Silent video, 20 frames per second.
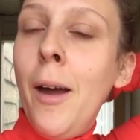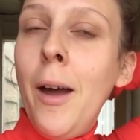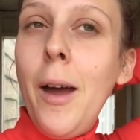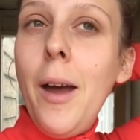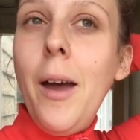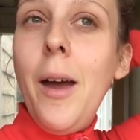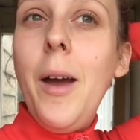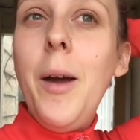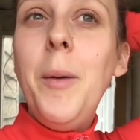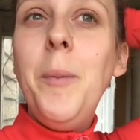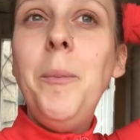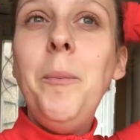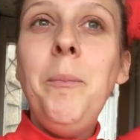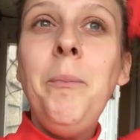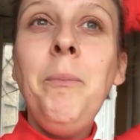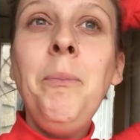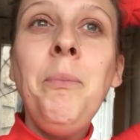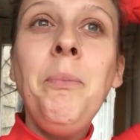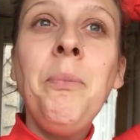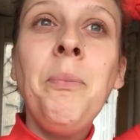
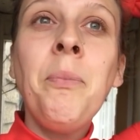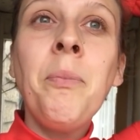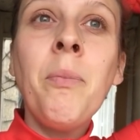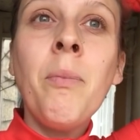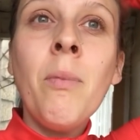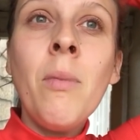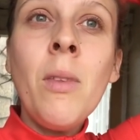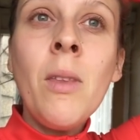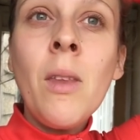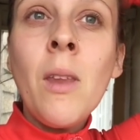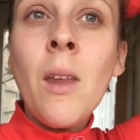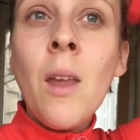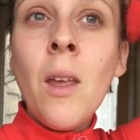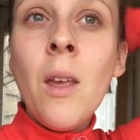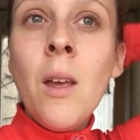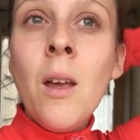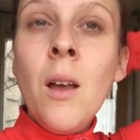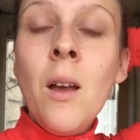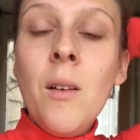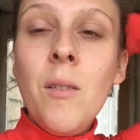
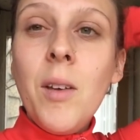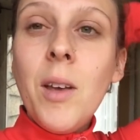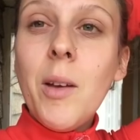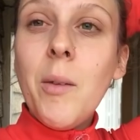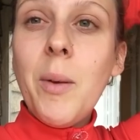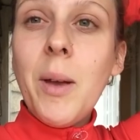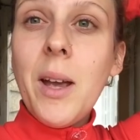I think